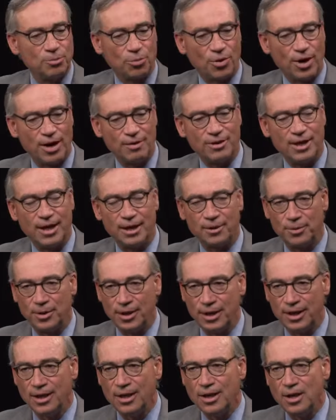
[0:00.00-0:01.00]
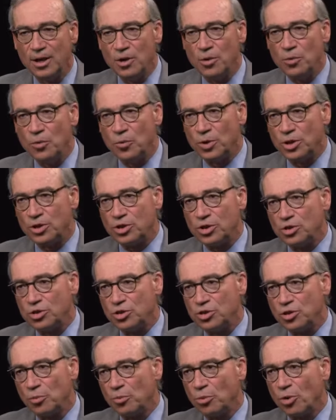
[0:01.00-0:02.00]
private equity, which
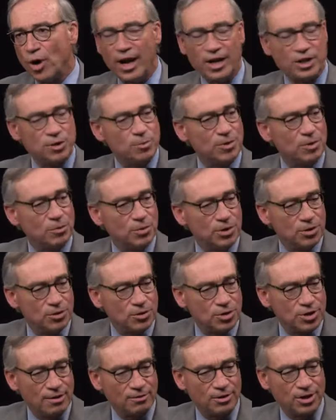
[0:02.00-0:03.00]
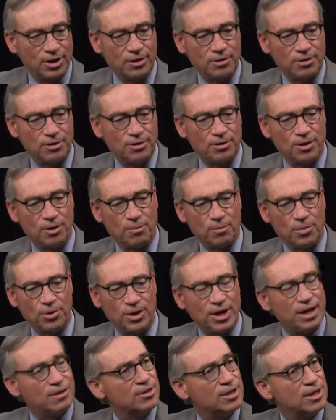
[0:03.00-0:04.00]
surprised me with your 700 number,
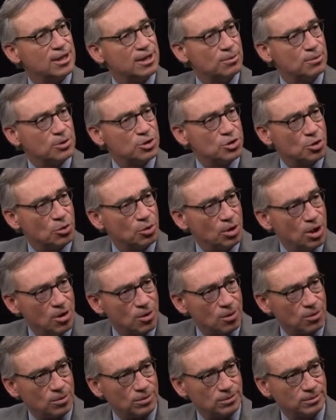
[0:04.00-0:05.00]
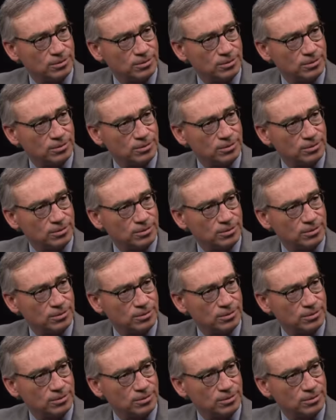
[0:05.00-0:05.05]
David, that it was so low.